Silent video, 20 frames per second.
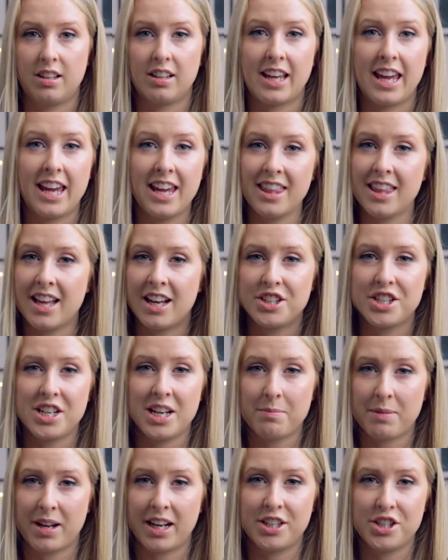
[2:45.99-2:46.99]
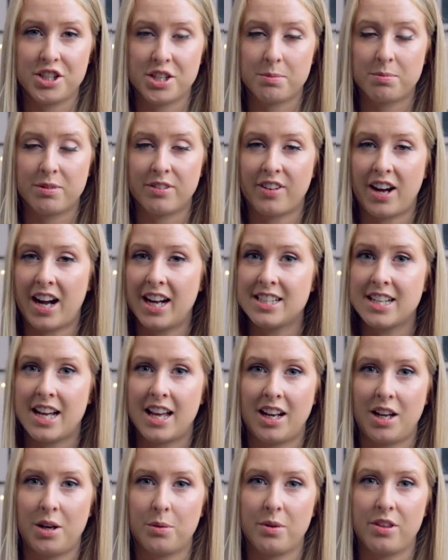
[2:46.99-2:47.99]
Keith actually managed to provide
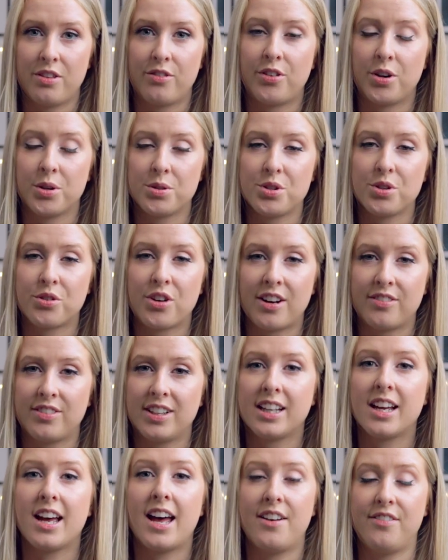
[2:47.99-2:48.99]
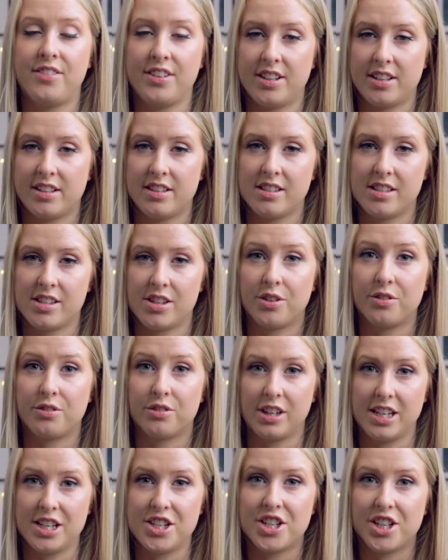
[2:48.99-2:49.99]
Hella with photographic evidence of
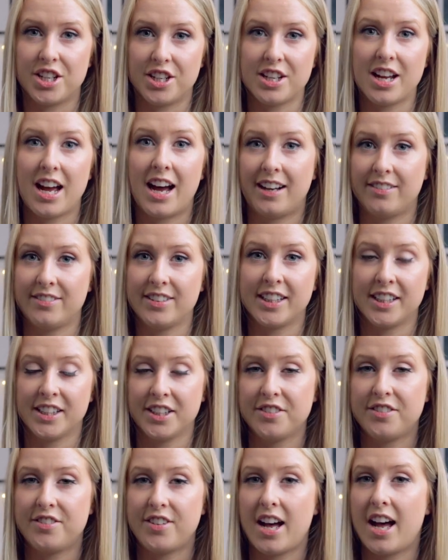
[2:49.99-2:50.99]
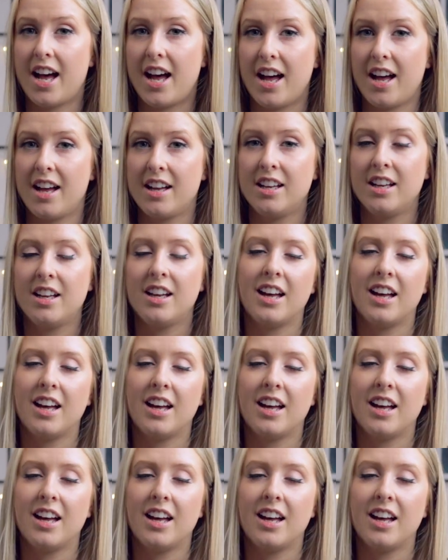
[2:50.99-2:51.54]
Richard having an affair